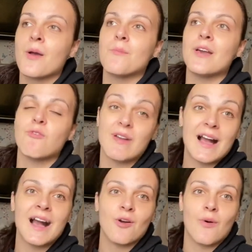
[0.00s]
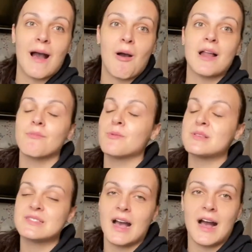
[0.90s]
But if we can't go out, and I'm going to be
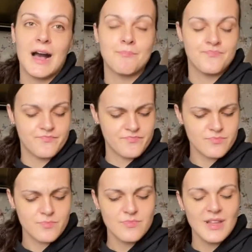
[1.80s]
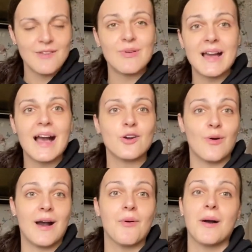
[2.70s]
sat... I'm
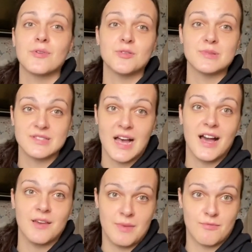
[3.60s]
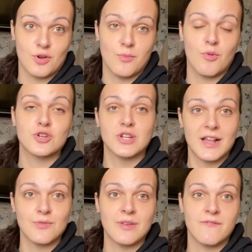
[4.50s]
going to be sat in my room watching
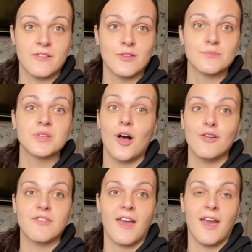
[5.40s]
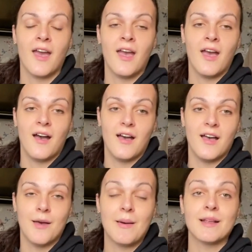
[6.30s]
Halloween films all day,
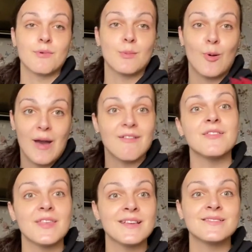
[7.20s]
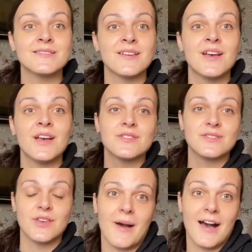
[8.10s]
and I'm going to be wearing this
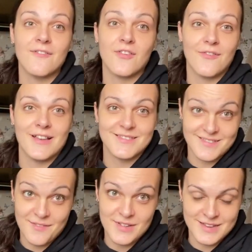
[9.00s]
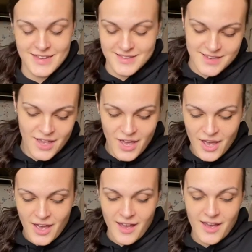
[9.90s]
to part of the festivities.
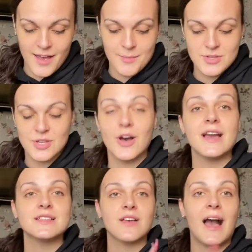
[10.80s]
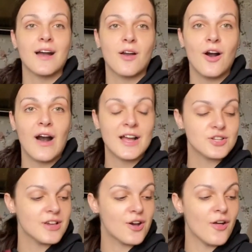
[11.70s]
So it's, I
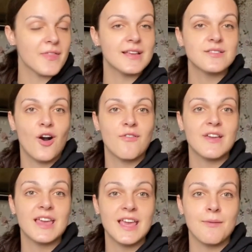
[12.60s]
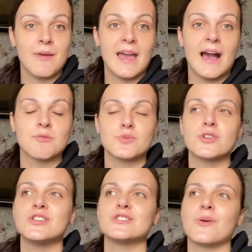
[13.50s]
actually got this off eBay. I was
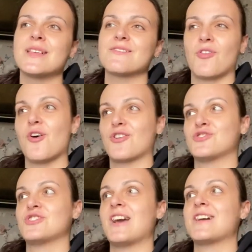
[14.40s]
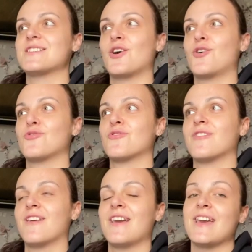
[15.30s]
watching Isabella's vlog and she had it on
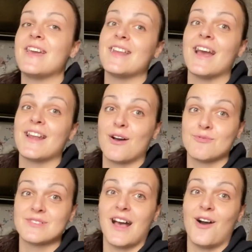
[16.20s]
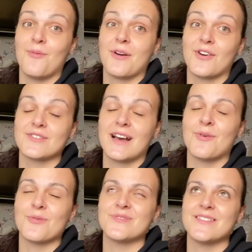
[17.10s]
in it and I was like, oh my god, I'm
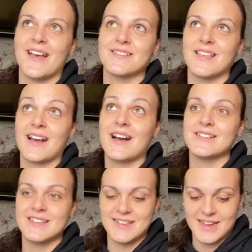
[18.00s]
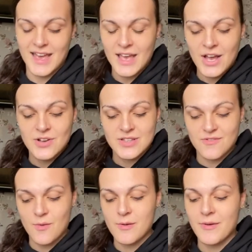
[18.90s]
obsessed, like I need it. So it's
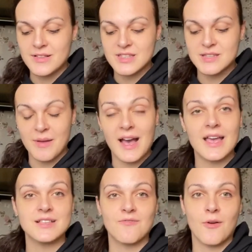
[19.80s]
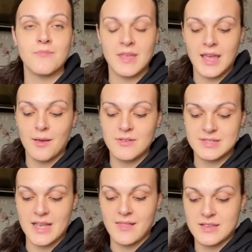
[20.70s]
from the brand Smart, it's from the
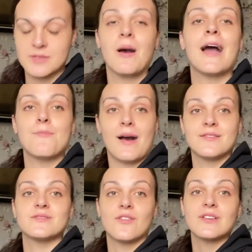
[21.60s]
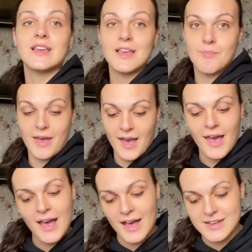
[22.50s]
seller Smarty Pants on eBay,
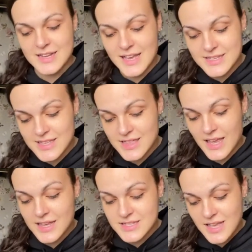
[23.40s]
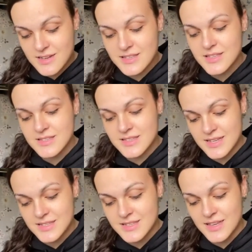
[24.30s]
and it is the Sanderson
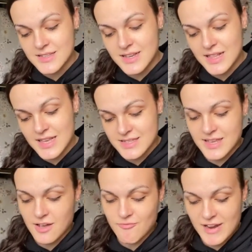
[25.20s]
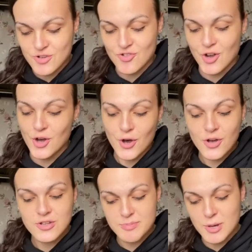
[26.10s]
Sisters classic retro
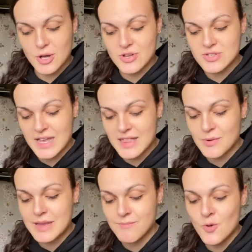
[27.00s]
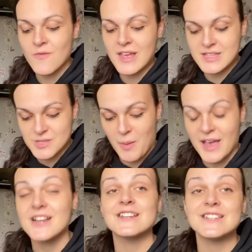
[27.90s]
Hocus Pocus Halloween movie
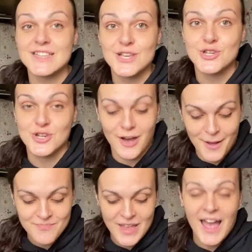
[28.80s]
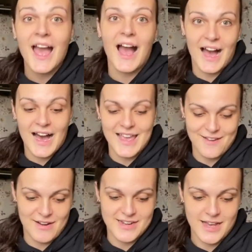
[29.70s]
inspired t-shirt. Are
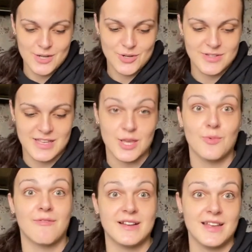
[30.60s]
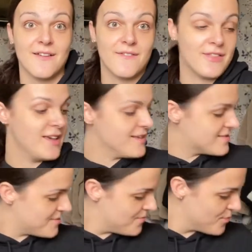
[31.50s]
you ready? I don't think you were ready for this.